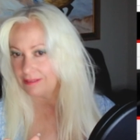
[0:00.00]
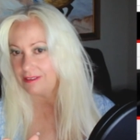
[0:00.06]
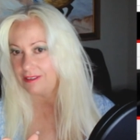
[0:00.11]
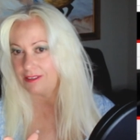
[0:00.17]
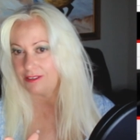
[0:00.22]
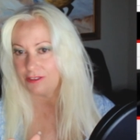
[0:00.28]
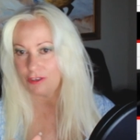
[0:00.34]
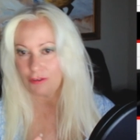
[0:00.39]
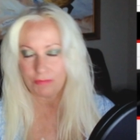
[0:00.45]

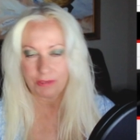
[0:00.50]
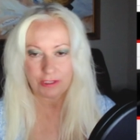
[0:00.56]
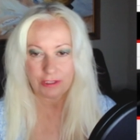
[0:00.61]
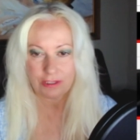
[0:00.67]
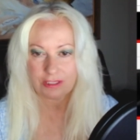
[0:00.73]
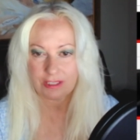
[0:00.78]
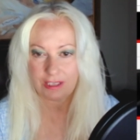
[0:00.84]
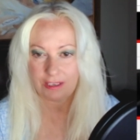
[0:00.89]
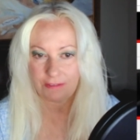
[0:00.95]
don't beat
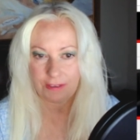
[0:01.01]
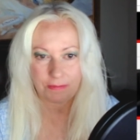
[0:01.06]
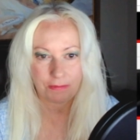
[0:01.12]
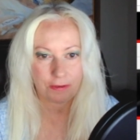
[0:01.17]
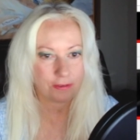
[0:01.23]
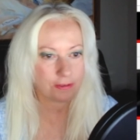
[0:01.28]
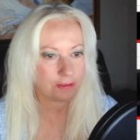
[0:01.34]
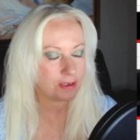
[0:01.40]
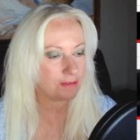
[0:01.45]
yourself up
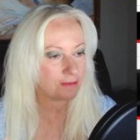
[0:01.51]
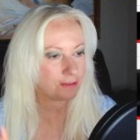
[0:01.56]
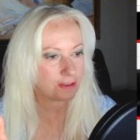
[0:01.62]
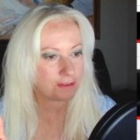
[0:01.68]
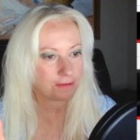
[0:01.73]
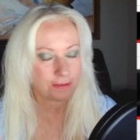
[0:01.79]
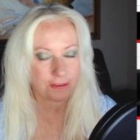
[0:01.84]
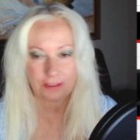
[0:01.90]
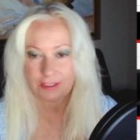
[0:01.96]
over it for
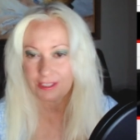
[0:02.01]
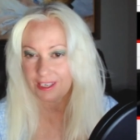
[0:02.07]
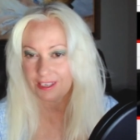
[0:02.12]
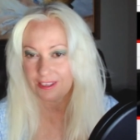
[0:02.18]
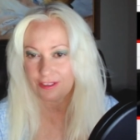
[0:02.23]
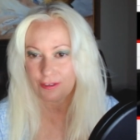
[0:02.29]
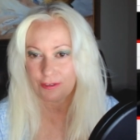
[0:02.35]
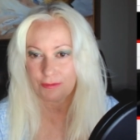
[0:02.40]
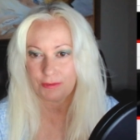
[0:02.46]
the first,
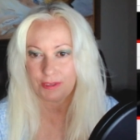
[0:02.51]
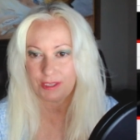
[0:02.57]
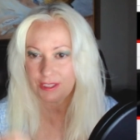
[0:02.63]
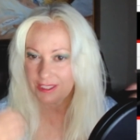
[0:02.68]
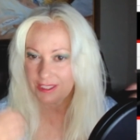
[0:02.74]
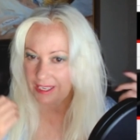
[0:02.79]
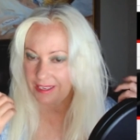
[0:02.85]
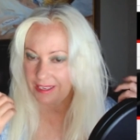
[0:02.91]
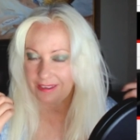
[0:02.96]
second, third
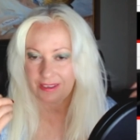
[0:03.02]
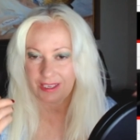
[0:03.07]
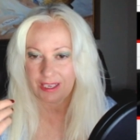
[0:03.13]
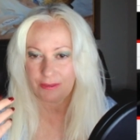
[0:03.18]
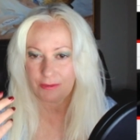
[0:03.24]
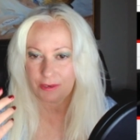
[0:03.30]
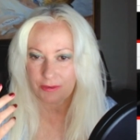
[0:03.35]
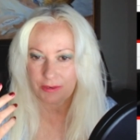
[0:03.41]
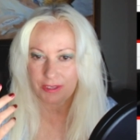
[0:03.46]
week saying,
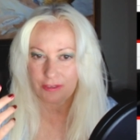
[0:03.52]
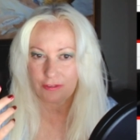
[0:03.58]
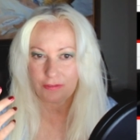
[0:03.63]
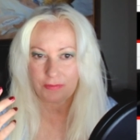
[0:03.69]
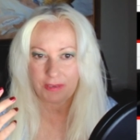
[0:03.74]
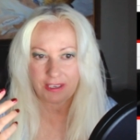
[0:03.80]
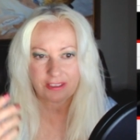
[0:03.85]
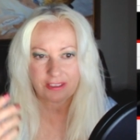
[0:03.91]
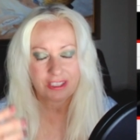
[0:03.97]
okay, what do I do with
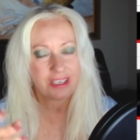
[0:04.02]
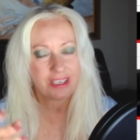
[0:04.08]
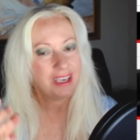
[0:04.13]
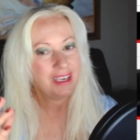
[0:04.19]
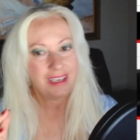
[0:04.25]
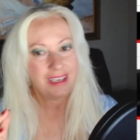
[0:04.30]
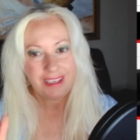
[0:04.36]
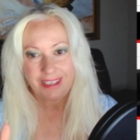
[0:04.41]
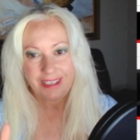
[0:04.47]
my energy?
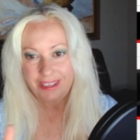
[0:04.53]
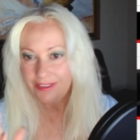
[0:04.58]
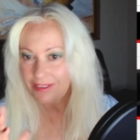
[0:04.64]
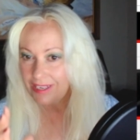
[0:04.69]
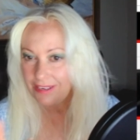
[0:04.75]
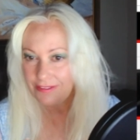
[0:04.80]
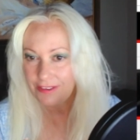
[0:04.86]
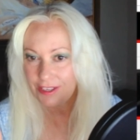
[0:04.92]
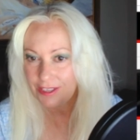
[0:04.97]
You don't
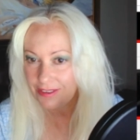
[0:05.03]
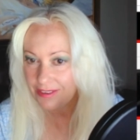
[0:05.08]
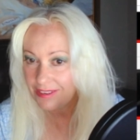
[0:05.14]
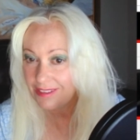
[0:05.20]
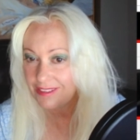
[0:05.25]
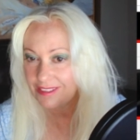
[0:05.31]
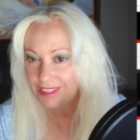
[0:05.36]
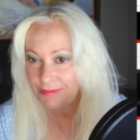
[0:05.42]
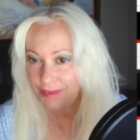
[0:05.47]
have all your
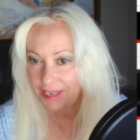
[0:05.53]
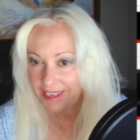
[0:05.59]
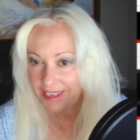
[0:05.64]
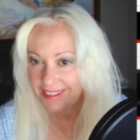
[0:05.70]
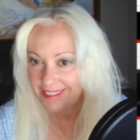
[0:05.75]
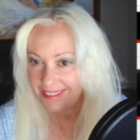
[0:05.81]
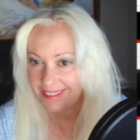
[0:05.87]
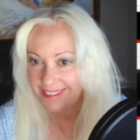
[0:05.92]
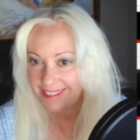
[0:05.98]
energy
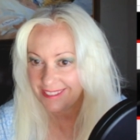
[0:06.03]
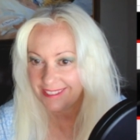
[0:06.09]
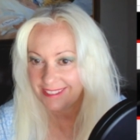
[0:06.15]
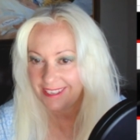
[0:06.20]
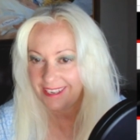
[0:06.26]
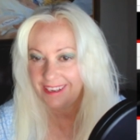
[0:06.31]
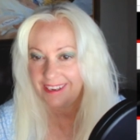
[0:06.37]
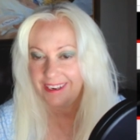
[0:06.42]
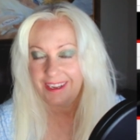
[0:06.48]
back just
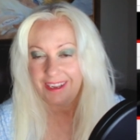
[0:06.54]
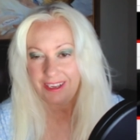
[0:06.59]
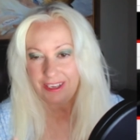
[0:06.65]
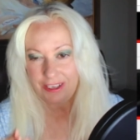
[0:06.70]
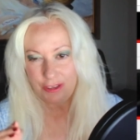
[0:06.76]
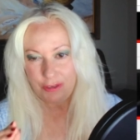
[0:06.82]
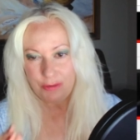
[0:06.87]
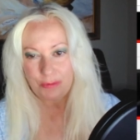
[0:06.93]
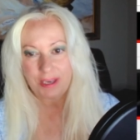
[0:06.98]
yet.
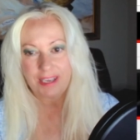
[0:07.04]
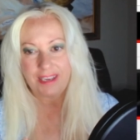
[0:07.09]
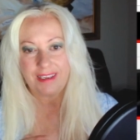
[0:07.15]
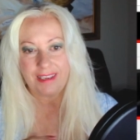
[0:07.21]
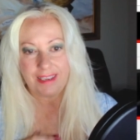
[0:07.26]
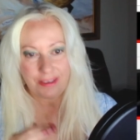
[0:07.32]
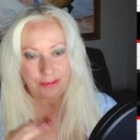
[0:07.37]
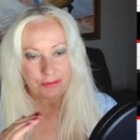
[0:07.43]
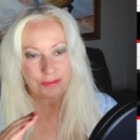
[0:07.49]
You
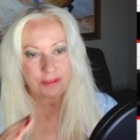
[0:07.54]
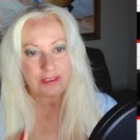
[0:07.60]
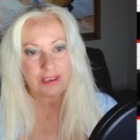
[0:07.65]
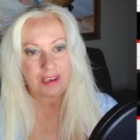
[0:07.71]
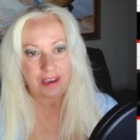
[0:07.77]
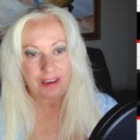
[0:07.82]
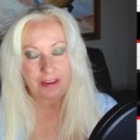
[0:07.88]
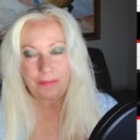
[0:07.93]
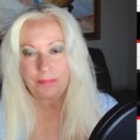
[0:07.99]
wait. It will
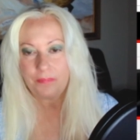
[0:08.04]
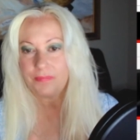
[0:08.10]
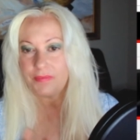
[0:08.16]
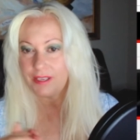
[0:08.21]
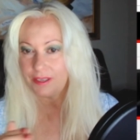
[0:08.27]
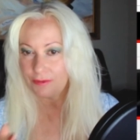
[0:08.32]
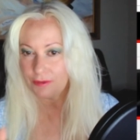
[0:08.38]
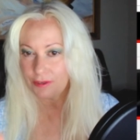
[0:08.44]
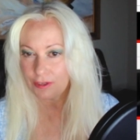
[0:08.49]
come.
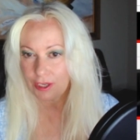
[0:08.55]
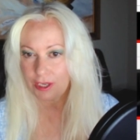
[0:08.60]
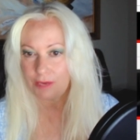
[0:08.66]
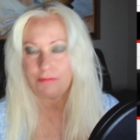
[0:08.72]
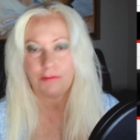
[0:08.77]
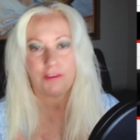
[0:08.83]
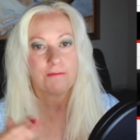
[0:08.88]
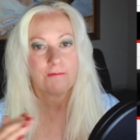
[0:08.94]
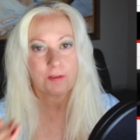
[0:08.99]
It will
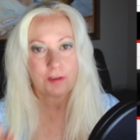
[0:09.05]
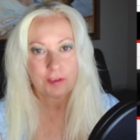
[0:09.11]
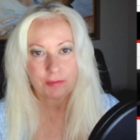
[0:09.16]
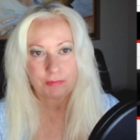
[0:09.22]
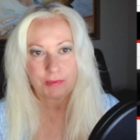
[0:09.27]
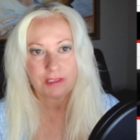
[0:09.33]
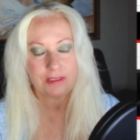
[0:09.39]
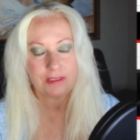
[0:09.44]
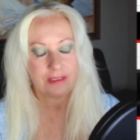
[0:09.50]
come. The
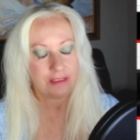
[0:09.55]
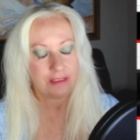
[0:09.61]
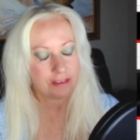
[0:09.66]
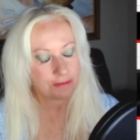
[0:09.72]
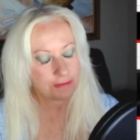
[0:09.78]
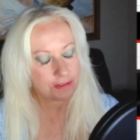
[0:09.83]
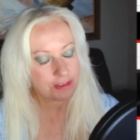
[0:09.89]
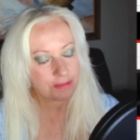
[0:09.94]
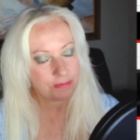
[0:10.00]
first month, you'll
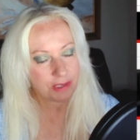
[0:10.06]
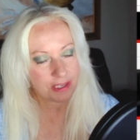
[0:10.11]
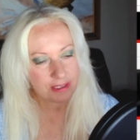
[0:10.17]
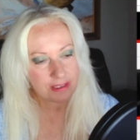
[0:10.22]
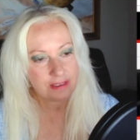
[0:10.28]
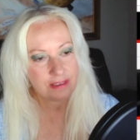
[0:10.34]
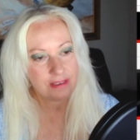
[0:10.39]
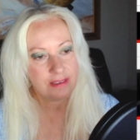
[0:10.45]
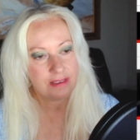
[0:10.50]
feel
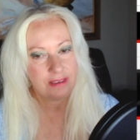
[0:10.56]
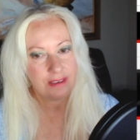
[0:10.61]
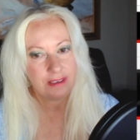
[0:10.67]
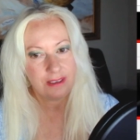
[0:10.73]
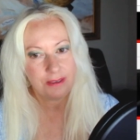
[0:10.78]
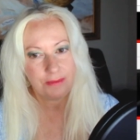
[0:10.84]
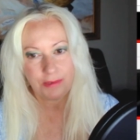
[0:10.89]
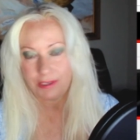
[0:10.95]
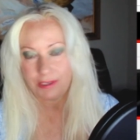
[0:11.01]
better.
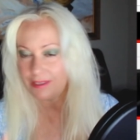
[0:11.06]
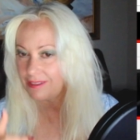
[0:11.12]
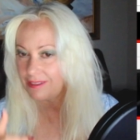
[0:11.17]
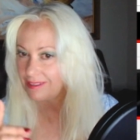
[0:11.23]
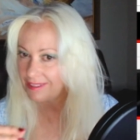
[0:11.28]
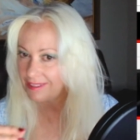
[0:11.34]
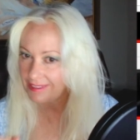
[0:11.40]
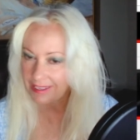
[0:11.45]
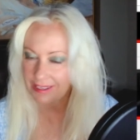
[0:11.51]
But
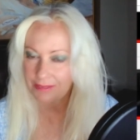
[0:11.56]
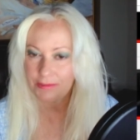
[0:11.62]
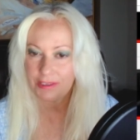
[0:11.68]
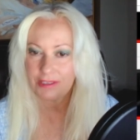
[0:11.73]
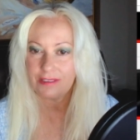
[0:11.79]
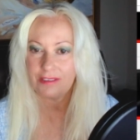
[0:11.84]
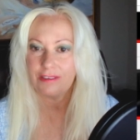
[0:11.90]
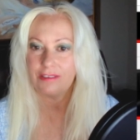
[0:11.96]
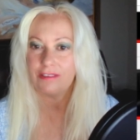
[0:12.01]
second
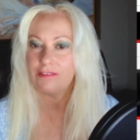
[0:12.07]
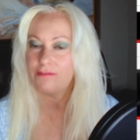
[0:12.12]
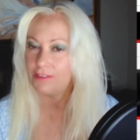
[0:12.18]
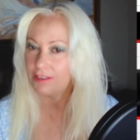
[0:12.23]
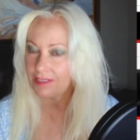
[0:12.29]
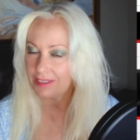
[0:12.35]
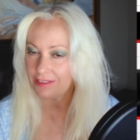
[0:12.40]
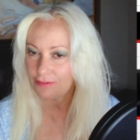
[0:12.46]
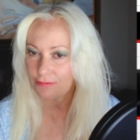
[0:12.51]
month, you'll
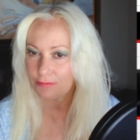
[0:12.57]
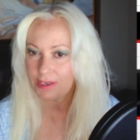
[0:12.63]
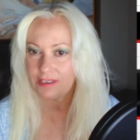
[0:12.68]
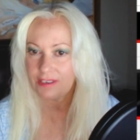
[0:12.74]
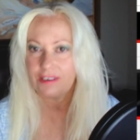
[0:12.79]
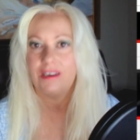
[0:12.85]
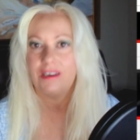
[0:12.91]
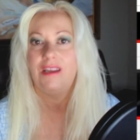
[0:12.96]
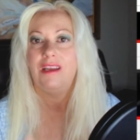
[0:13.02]
feel even
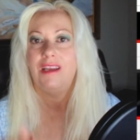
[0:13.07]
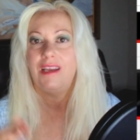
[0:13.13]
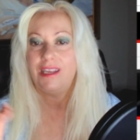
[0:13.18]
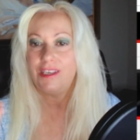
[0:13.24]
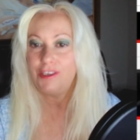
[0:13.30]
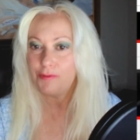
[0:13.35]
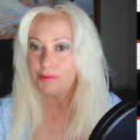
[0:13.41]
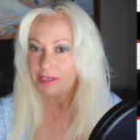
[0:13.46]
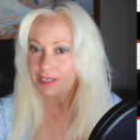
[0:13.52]
better,
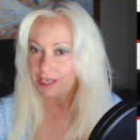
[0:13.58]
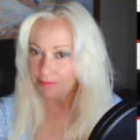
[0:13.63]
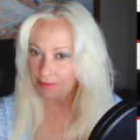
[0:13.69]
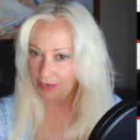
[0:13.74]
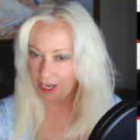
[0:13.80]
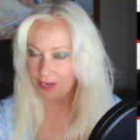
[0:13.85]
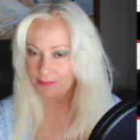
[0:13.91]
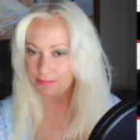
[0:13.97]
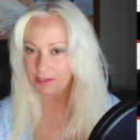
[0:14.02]
and you'll become
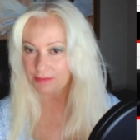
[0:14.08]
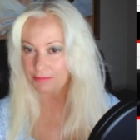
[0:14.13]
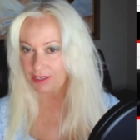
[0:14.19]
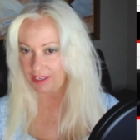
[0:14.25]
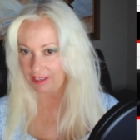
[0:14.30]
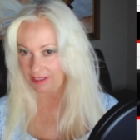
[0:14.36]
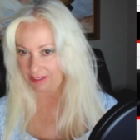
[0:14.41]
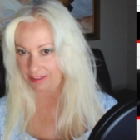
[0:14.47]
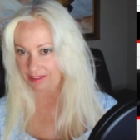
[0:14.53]

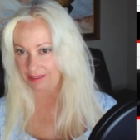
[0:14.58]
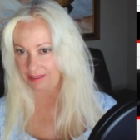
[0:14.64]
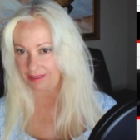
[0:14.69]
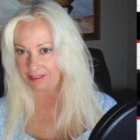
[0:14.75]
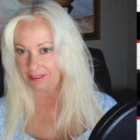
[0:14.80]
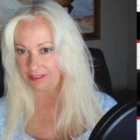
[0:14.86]
optimized.